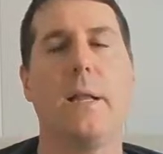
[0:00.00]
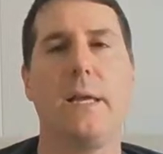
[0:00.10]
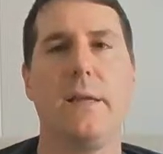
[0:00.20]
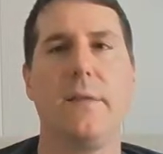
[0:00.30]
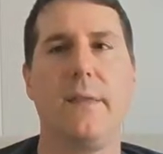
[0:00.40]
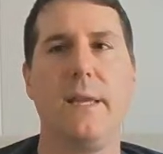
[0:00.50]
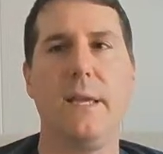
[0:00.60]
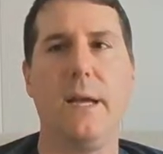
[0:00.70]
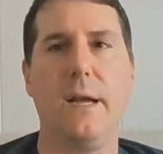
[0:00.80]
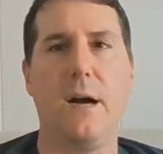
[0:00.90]
like in
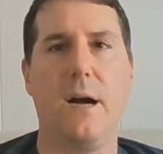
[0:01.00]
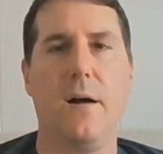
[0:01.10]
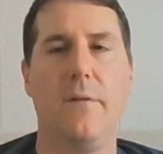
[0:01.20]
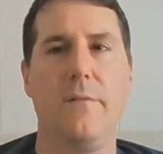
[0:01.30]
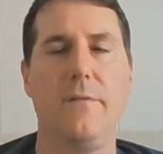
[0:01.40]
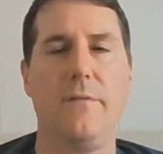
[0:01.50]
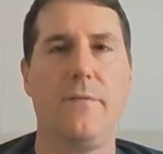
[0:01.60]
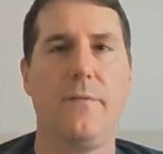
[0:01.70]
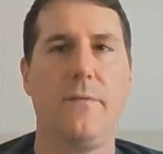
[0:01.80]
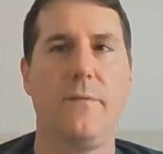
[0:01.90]
thinking
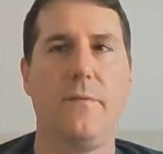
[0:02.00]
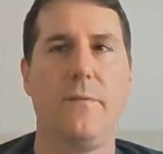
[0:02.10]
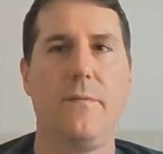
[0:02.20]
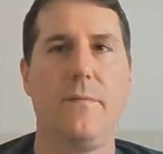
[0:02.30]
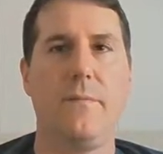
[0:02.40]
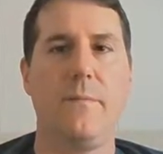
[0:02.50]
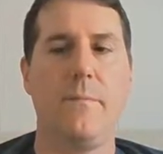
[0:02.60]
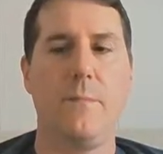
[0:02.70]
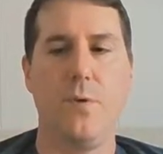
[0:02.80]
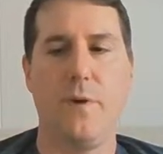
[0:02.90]
of
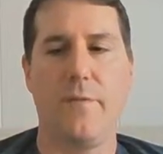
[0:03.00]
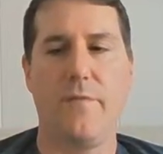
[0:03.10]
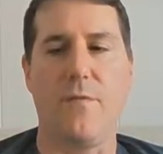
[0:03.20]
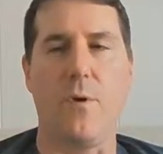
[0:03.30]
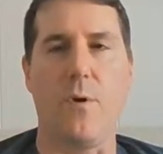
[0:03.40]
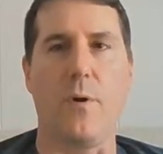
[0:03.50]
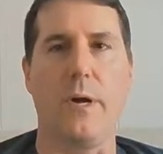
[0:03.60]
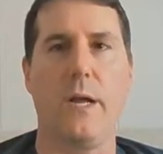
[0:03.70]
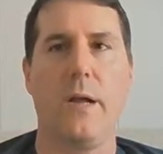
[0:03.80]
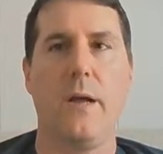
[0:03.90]
moving forward,